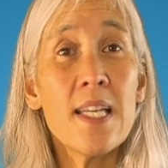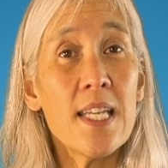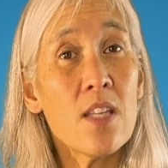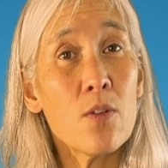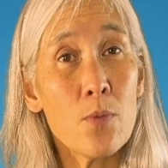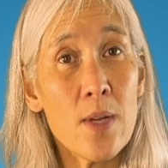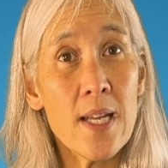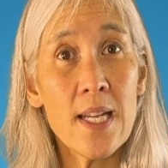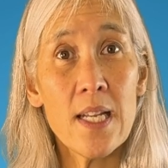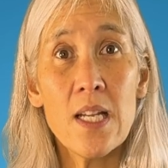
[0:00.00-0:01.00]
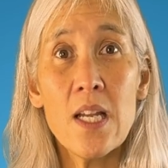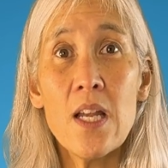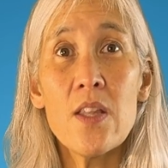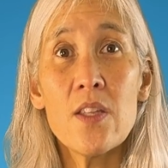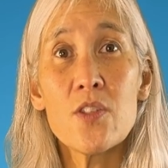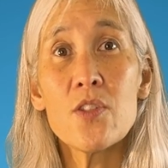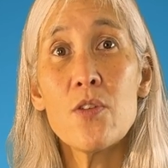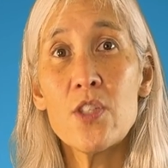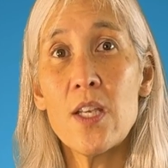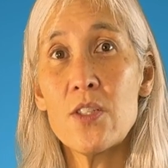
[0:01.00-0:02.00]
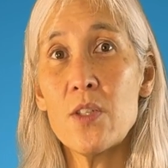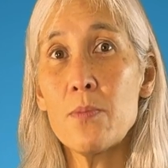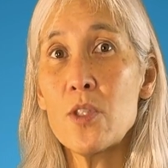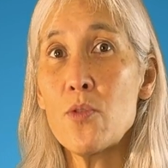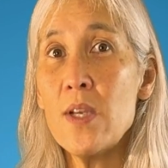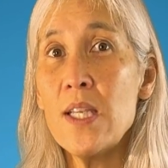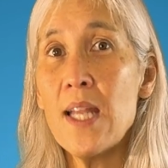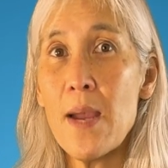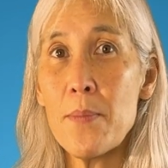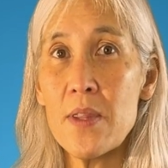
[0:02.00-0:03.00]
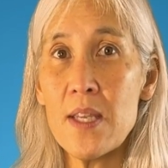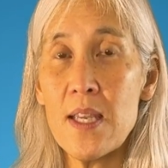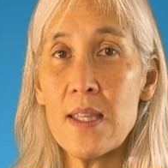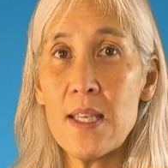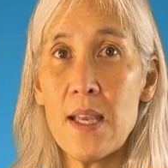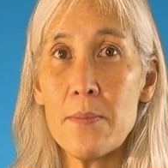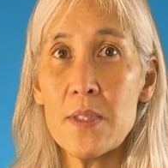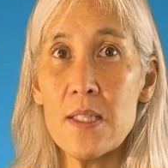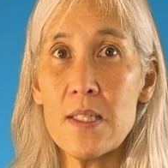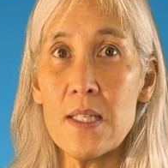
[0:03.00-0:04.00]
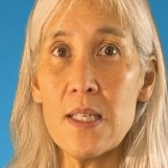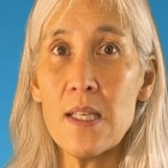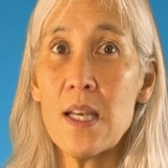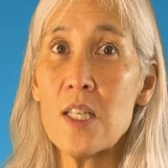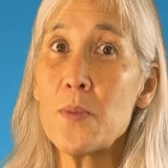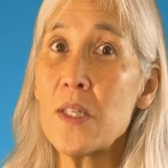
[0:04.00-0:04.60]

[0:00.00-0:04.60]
Either way, The association between apathy and the AMCC has been